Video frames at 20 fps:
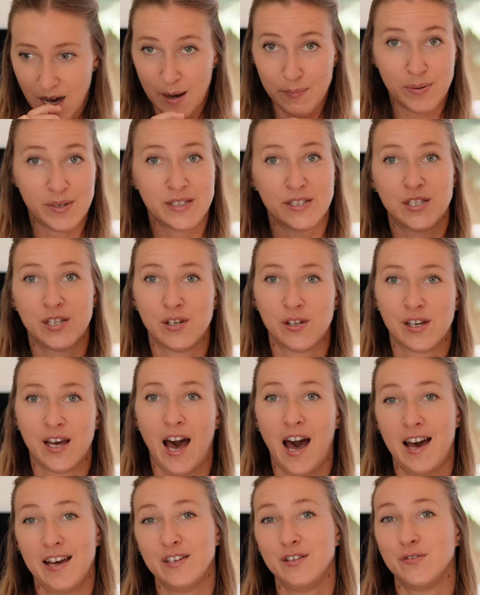Up until
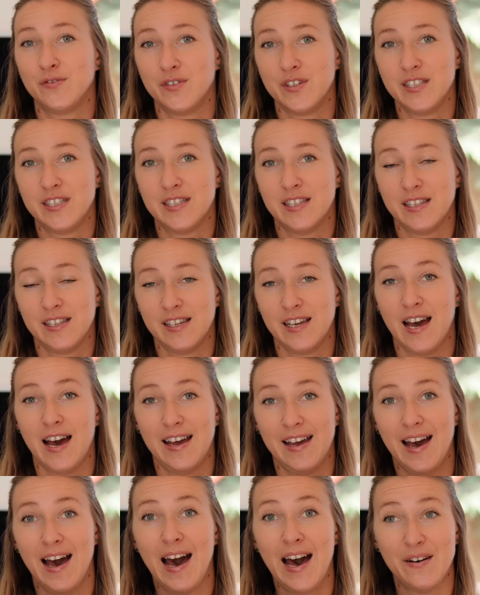kind of recently, I
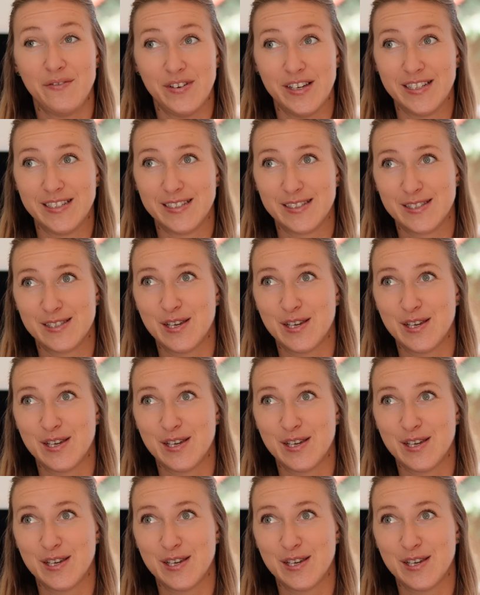haven't.